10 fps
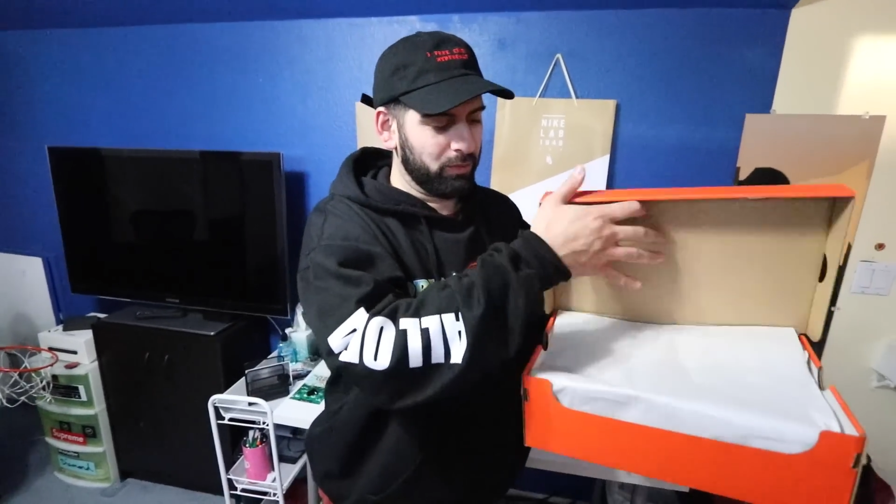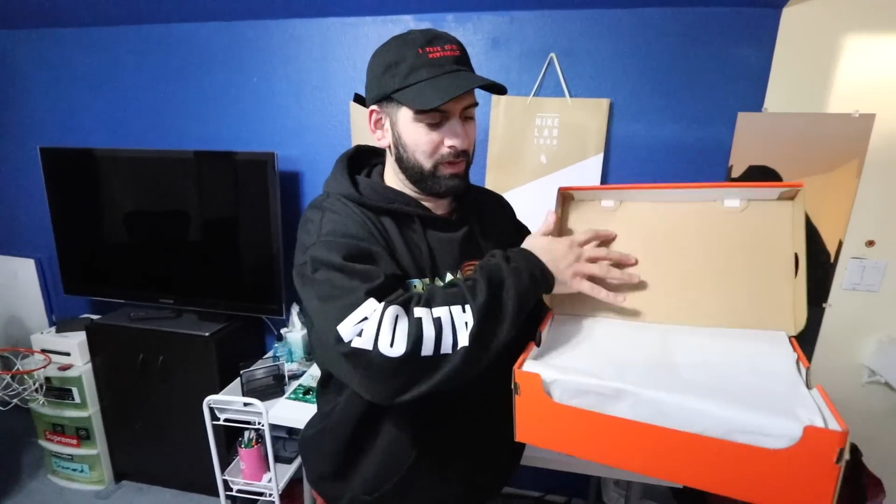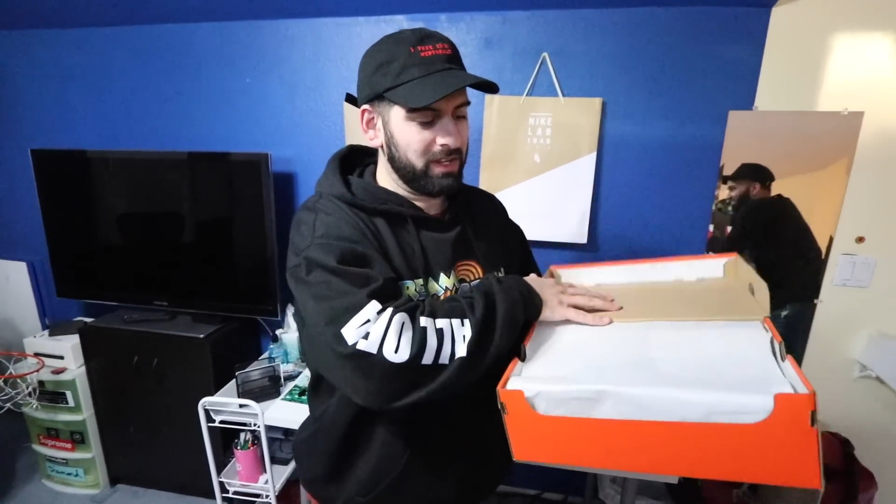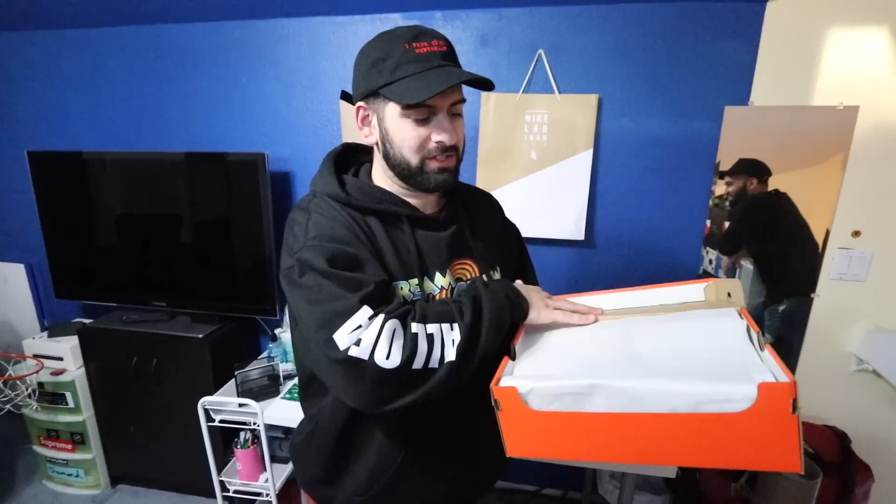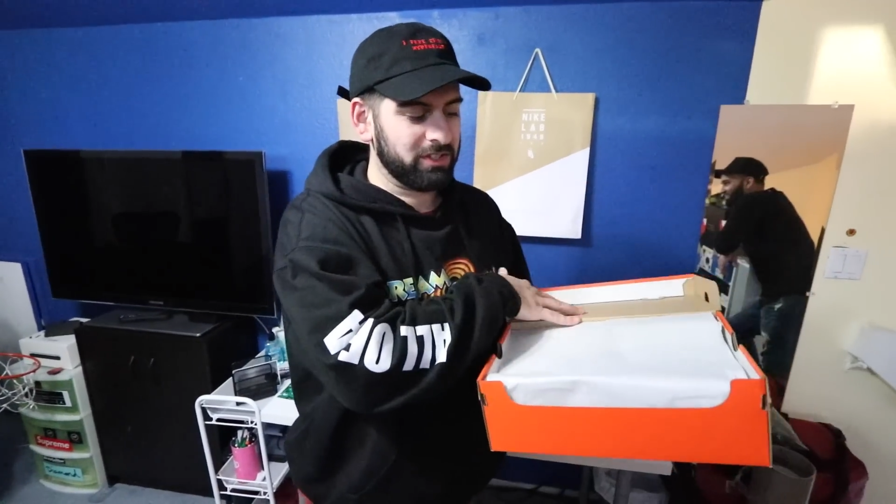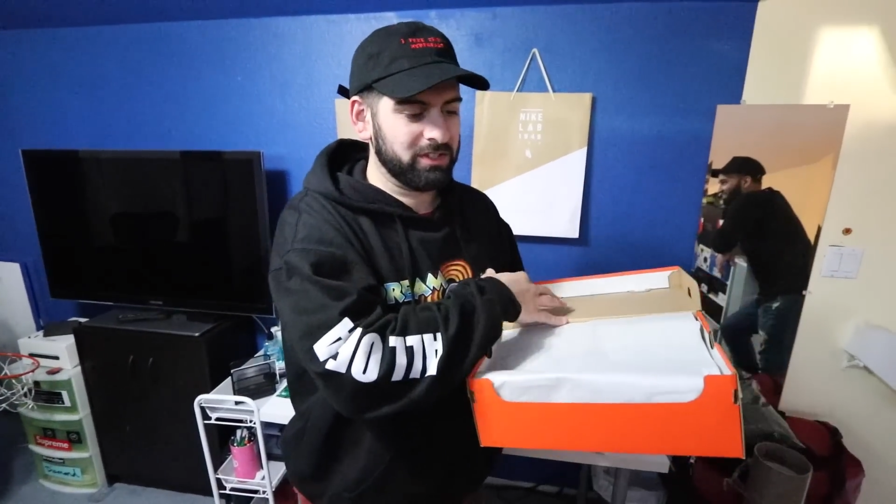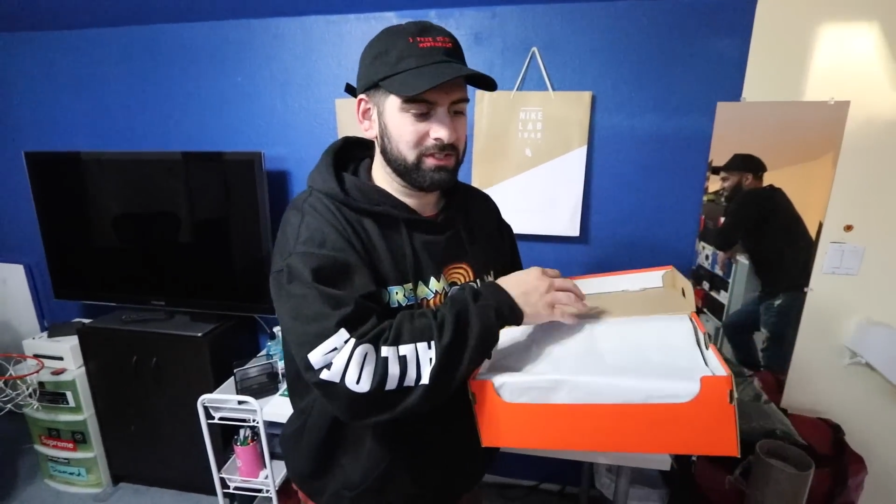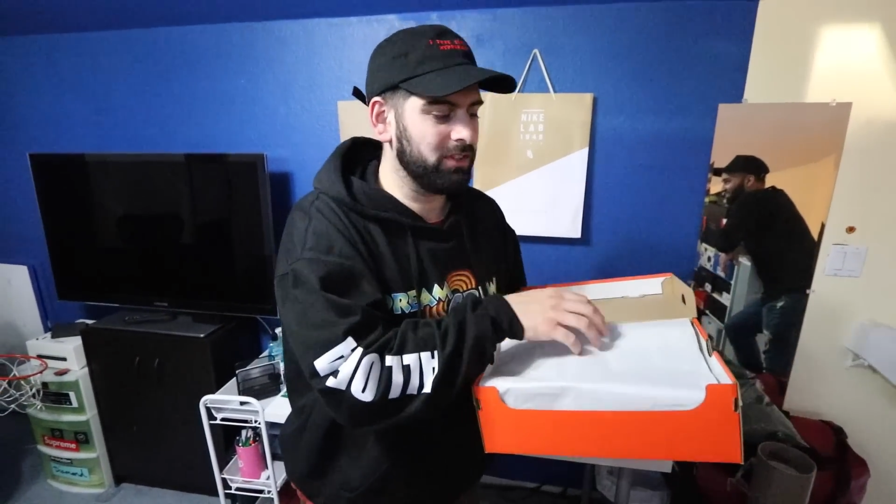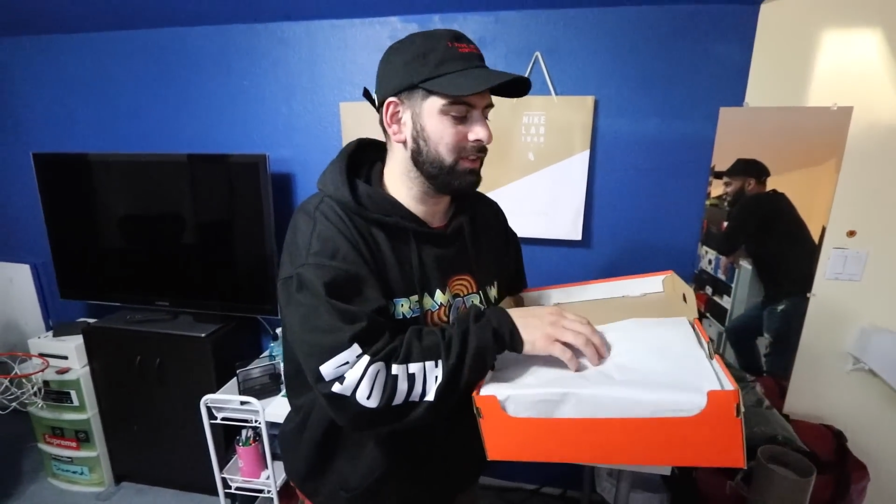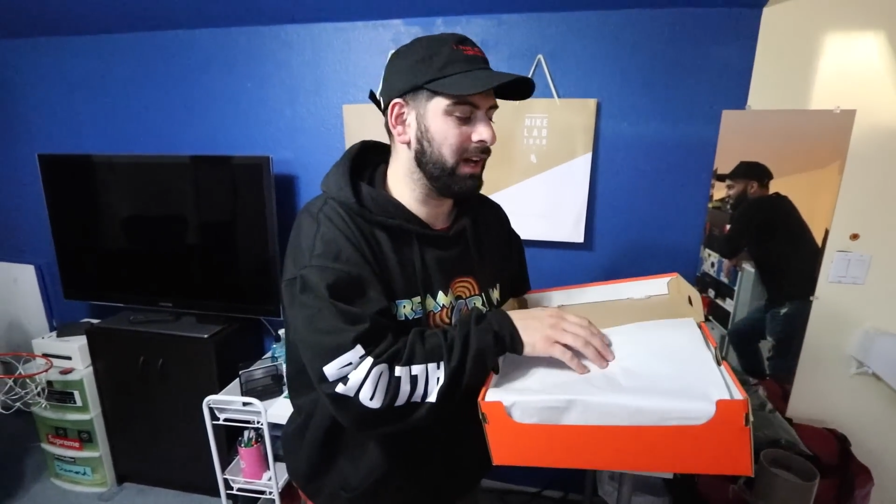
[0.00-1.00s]
racers,
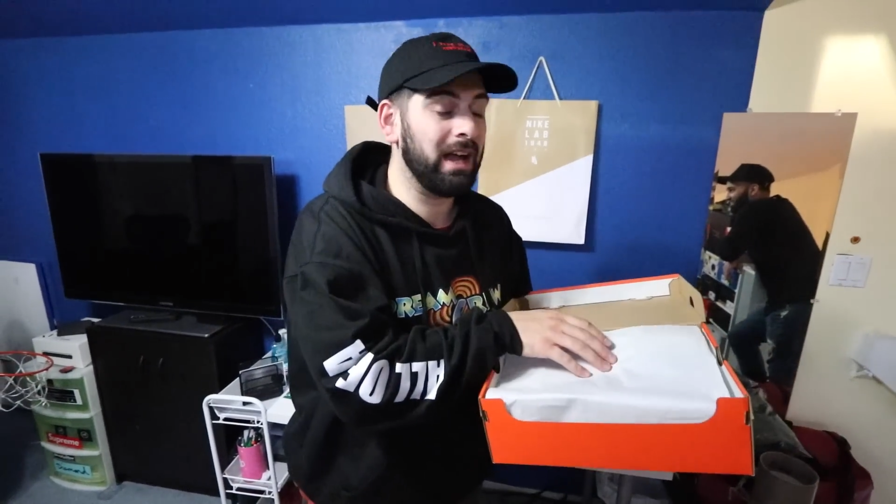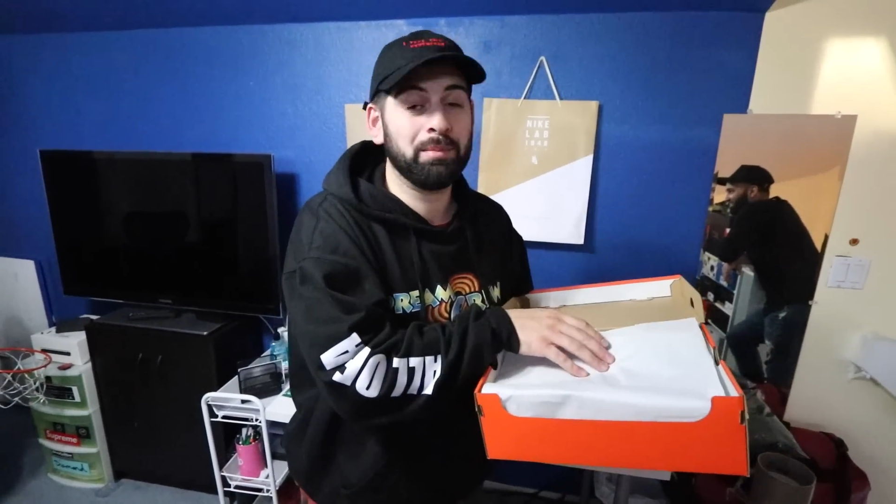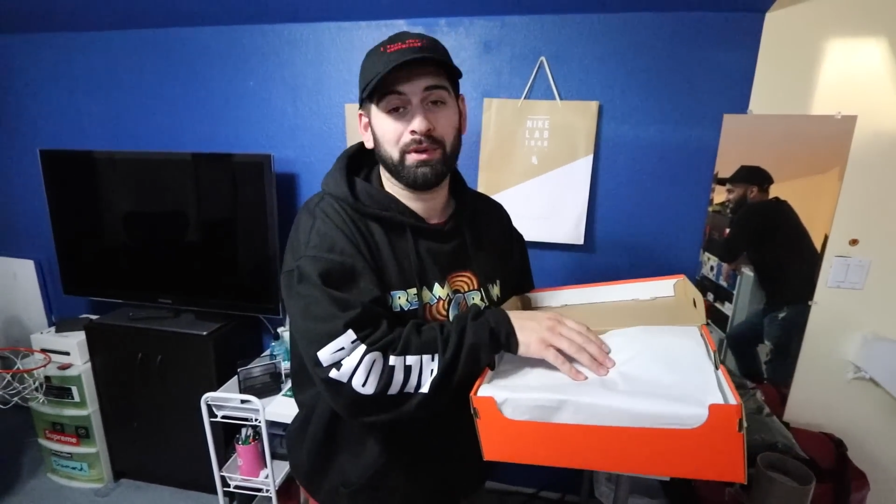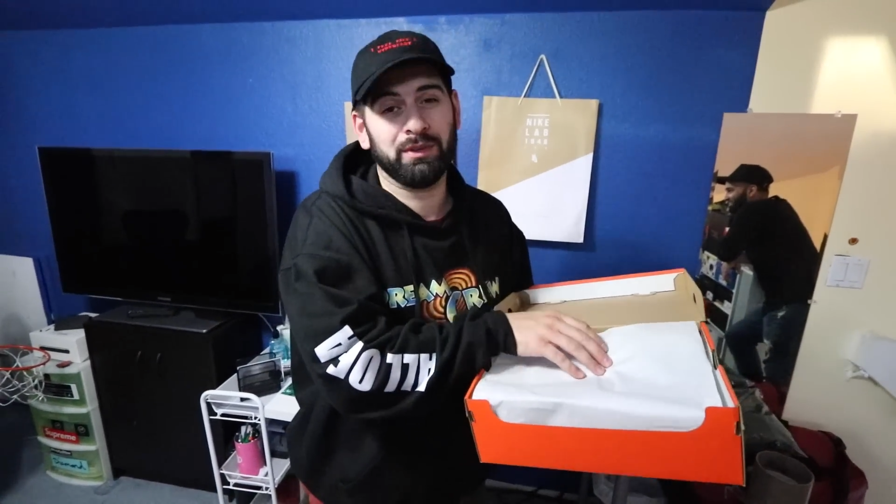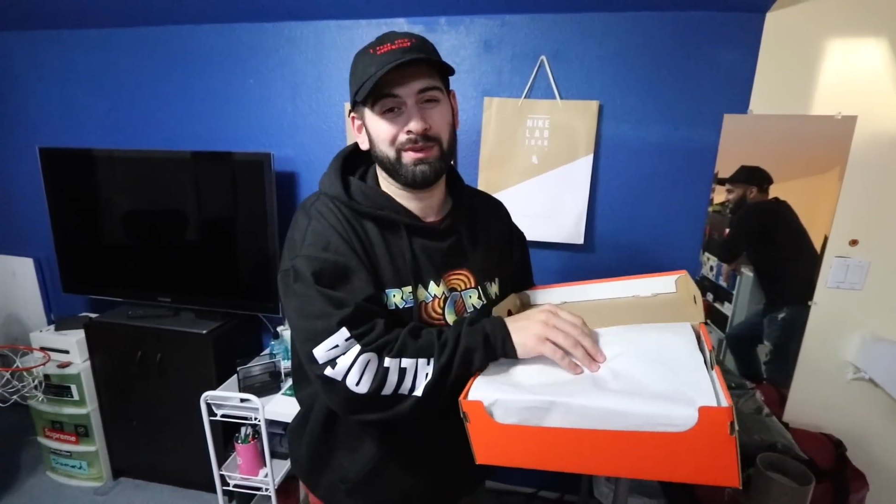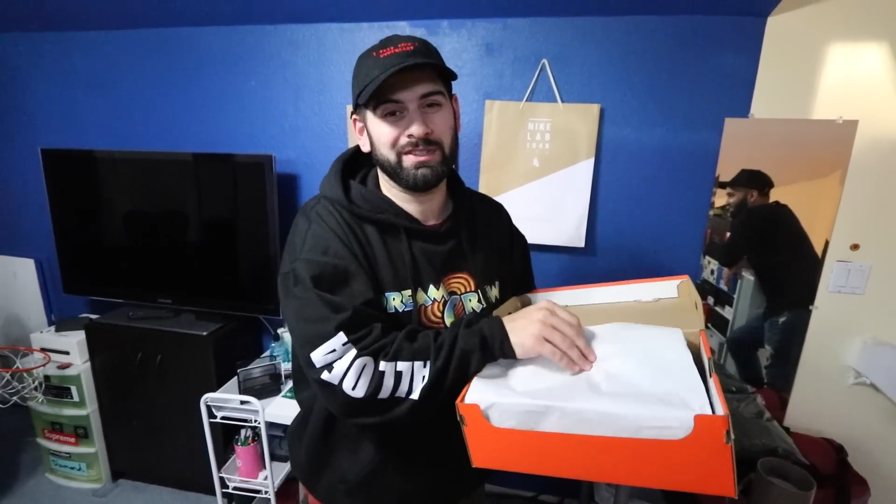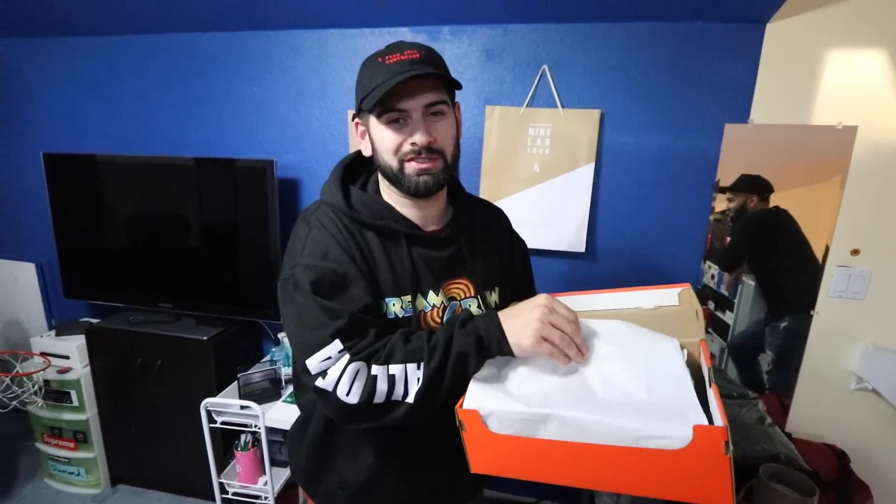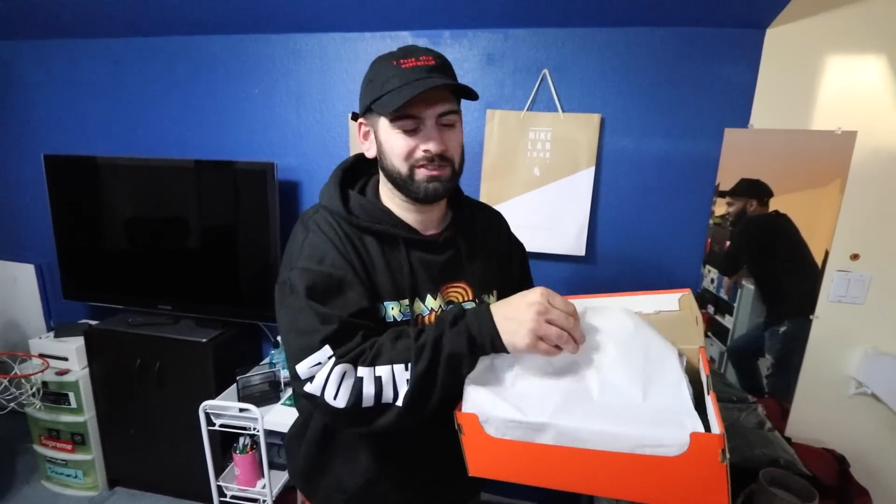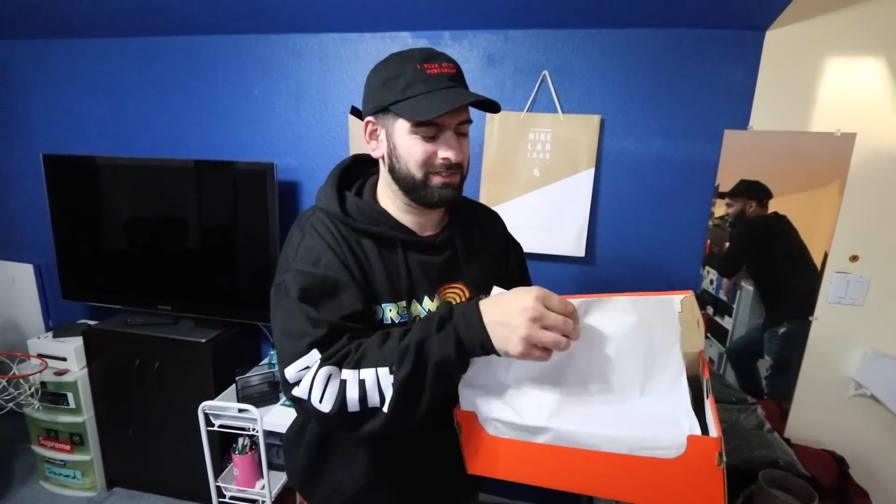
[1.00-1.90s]
you know the hype on the racers